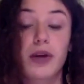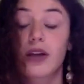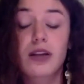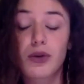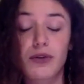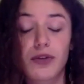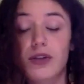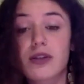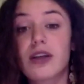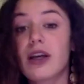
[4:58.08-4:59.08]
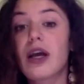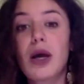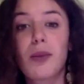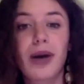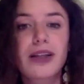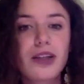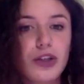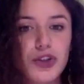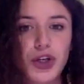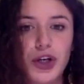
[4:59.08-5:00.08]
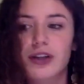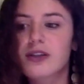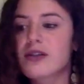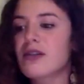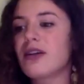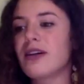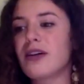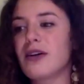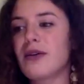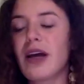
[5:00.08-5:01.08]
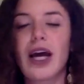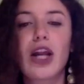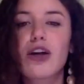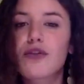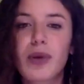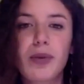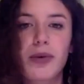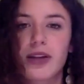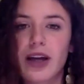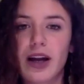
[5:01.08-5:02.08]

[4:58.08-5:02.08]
university, my teachers, a lot of people that I